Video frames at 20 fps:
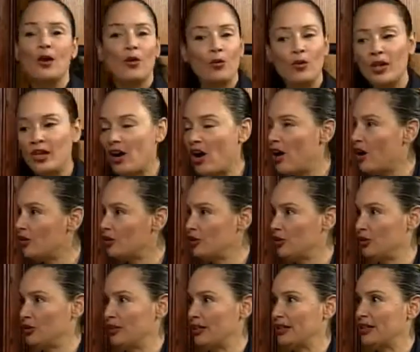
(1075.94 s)
We all
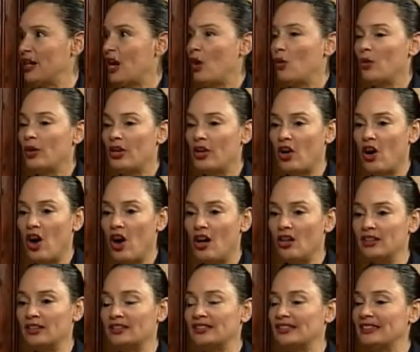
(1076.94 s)
do it. We call
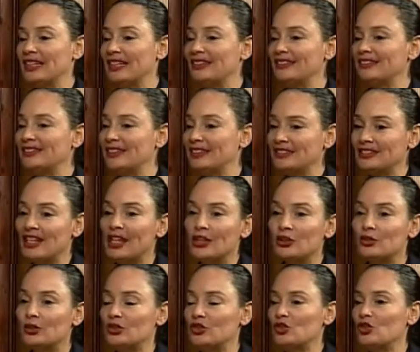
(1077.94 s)
and say,
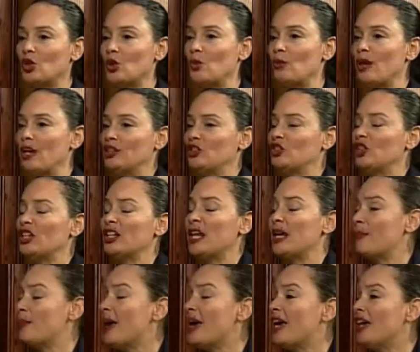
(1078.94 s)
$600 so much. Can I
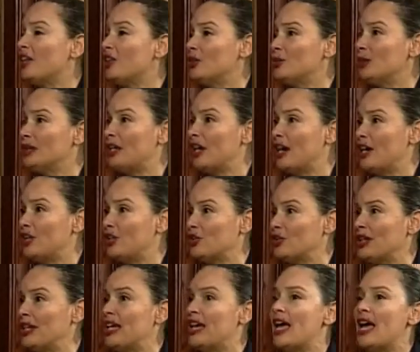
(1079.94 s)
pay $300?
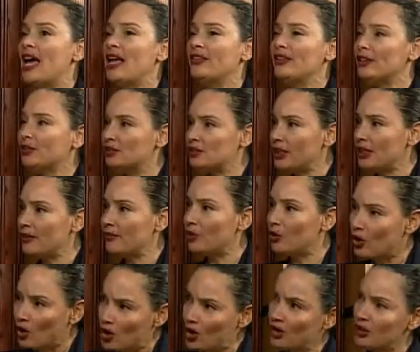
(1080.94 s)
And they'll say, of
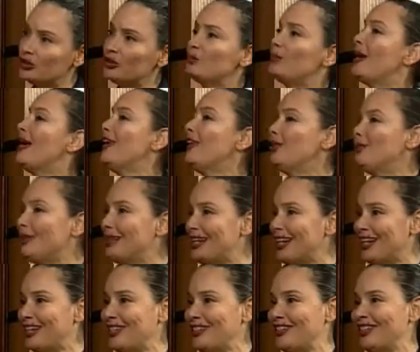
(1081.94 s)
course, pay
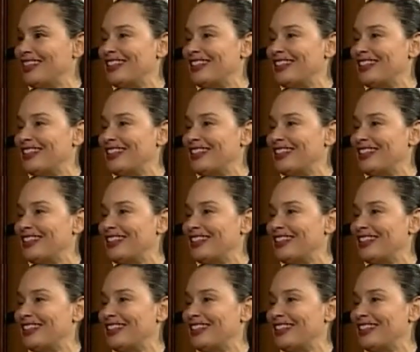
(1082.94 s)
$300.